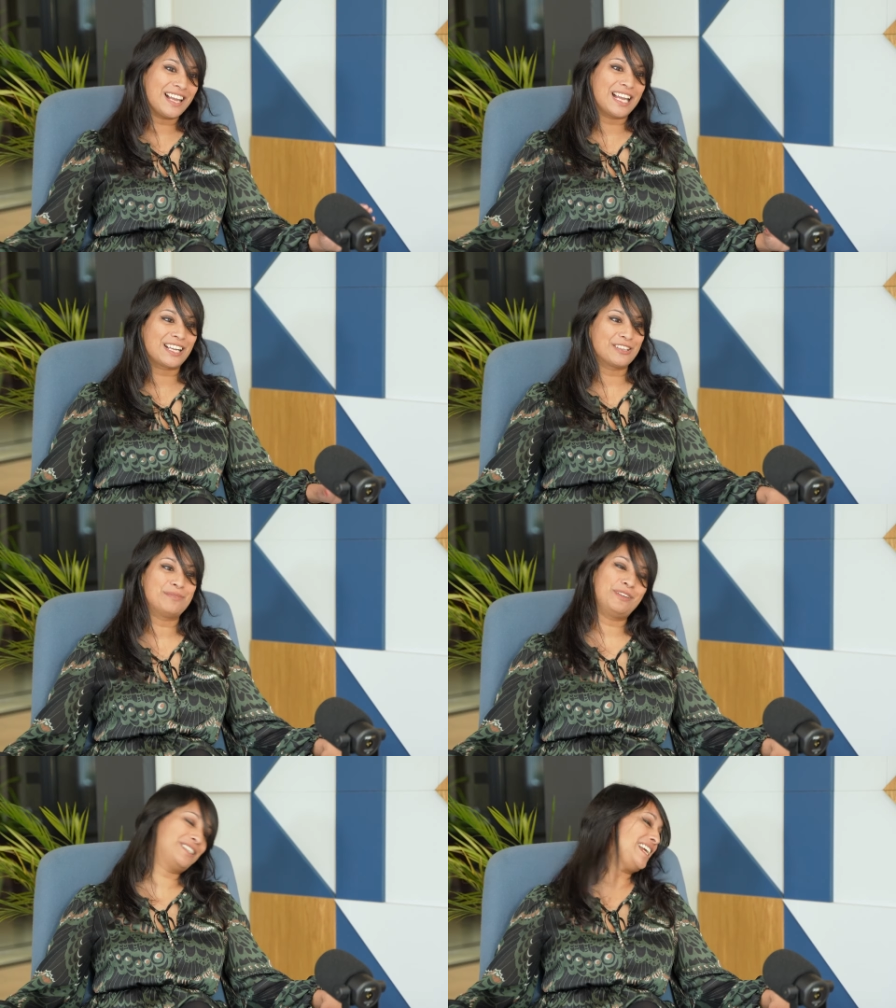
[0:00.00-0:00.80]
uh, going
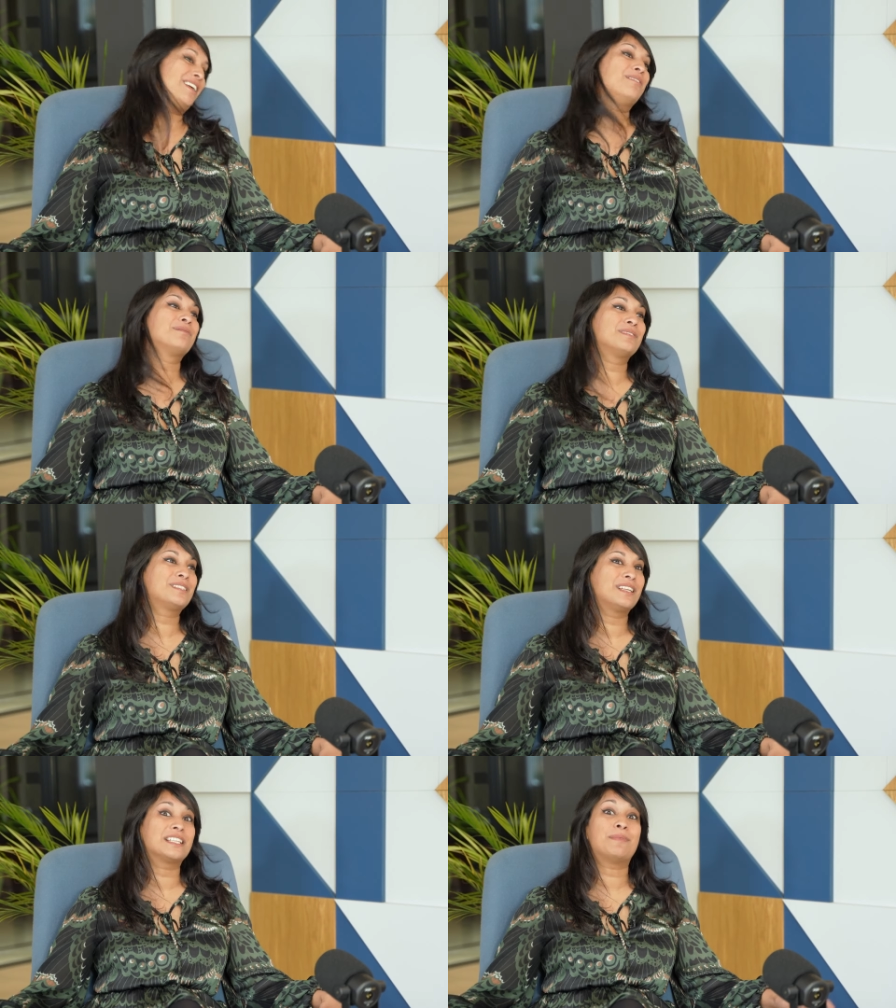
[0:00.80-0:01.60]
to
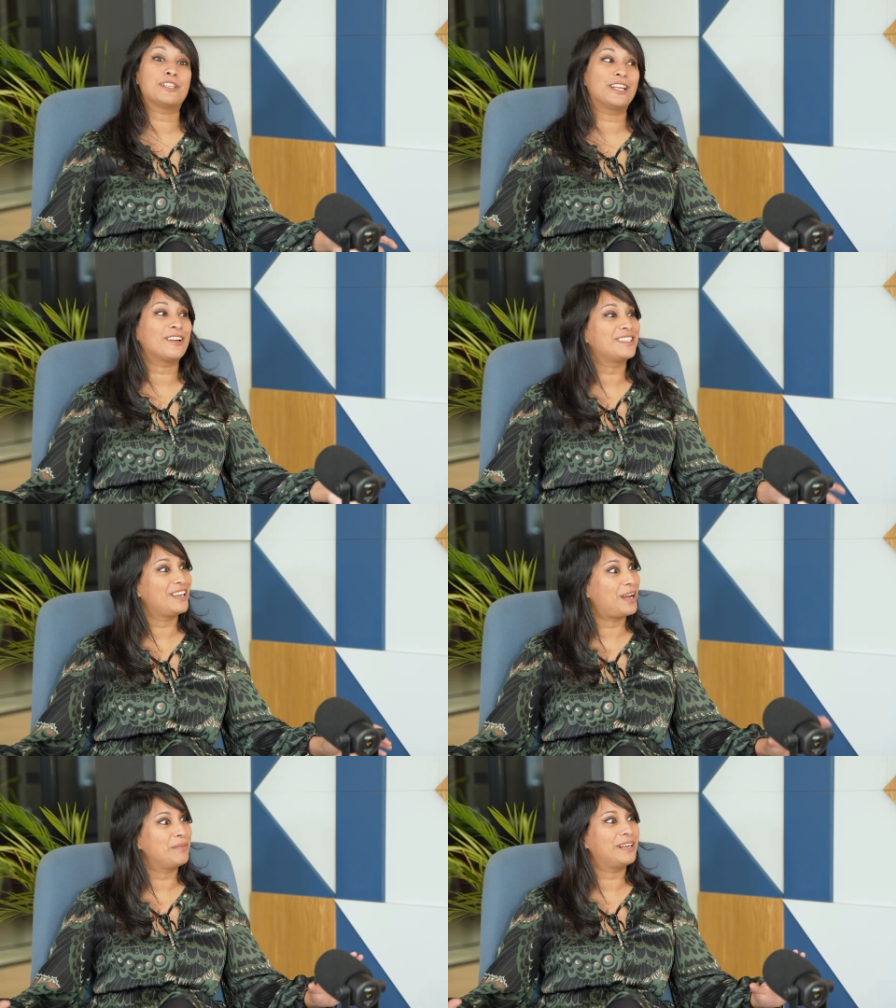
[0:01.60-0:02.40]
museums, yeah. especially going to
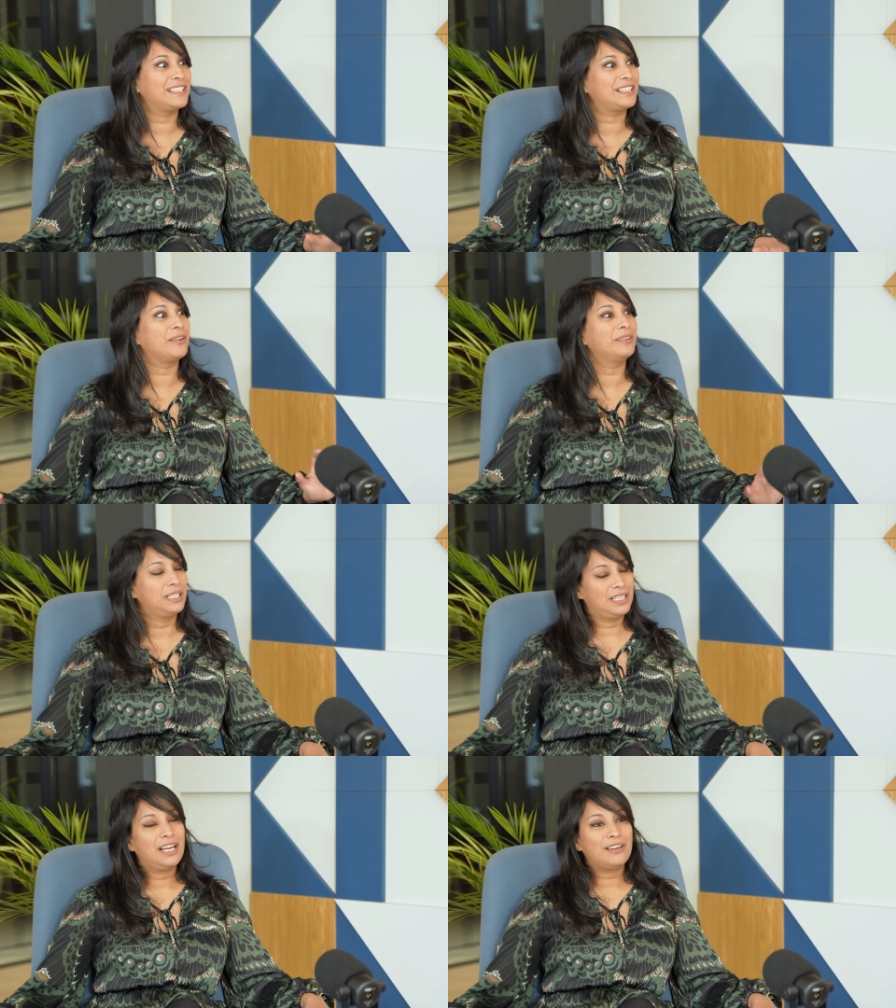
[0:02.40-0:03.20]
libraries. So
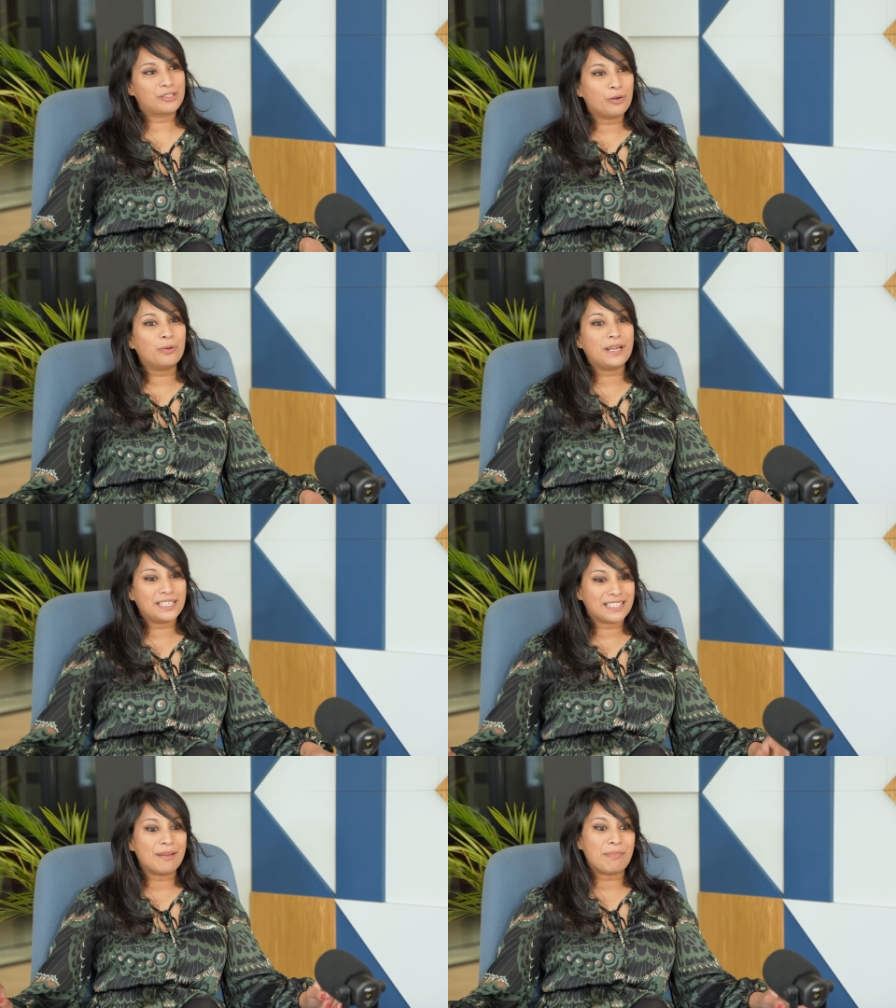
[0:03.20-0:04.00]
I was mm.
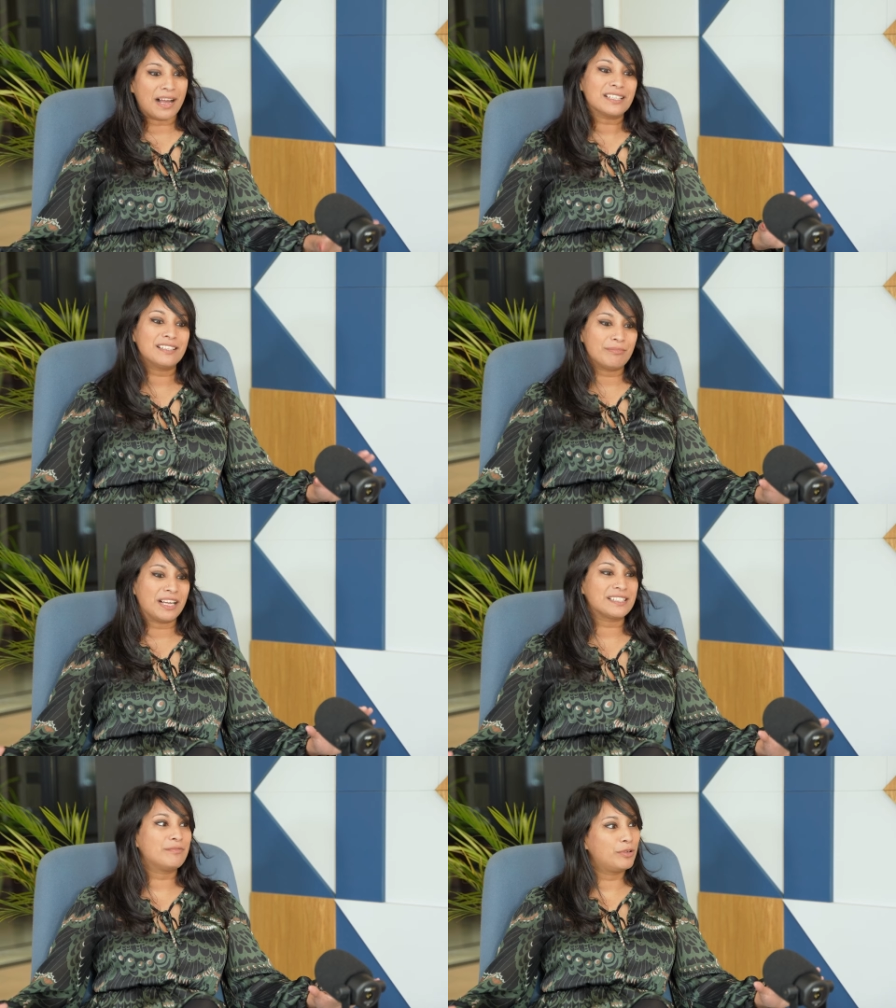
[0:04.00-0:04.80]
always a massive, massive